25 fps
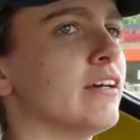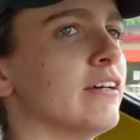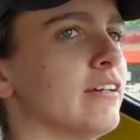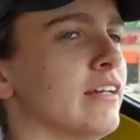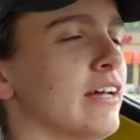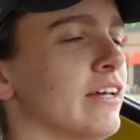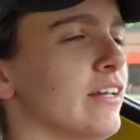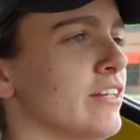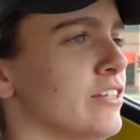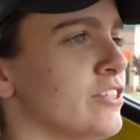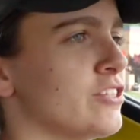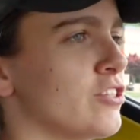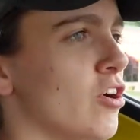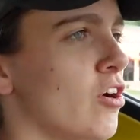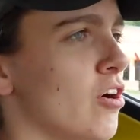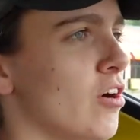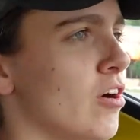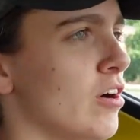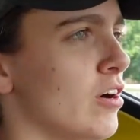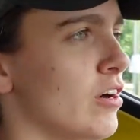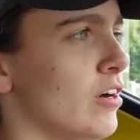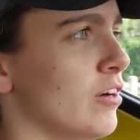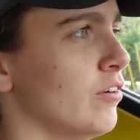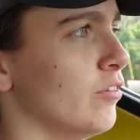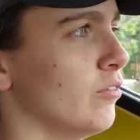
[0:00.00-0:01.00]
Now, this
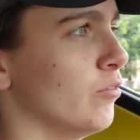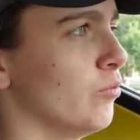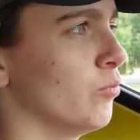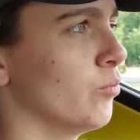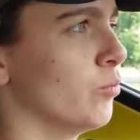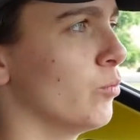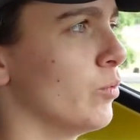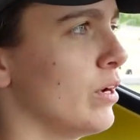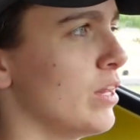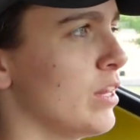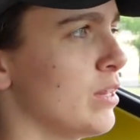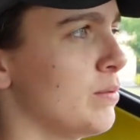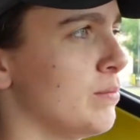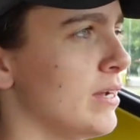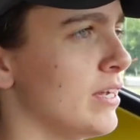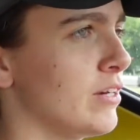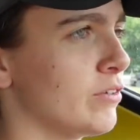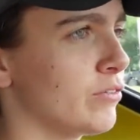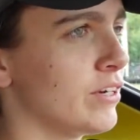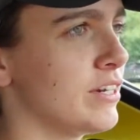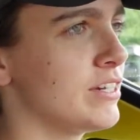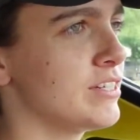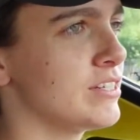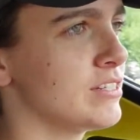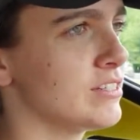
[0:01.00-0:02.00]
car, one of the main
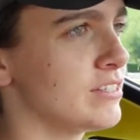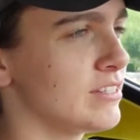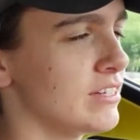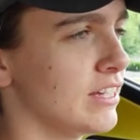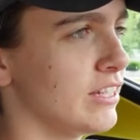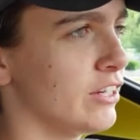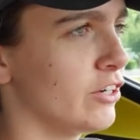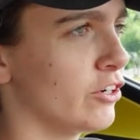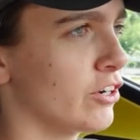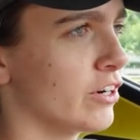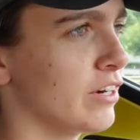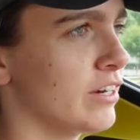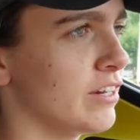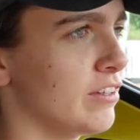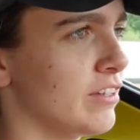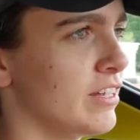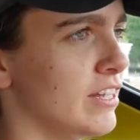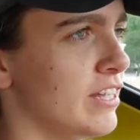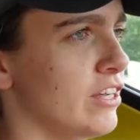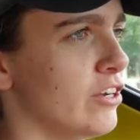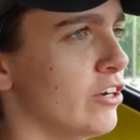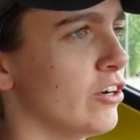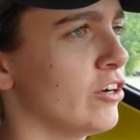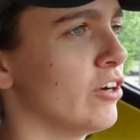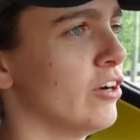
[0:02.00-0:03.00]
reasons that you're going to
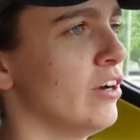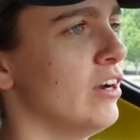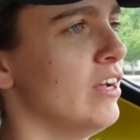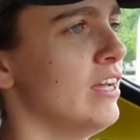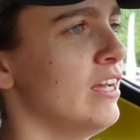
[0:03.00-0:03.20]
hear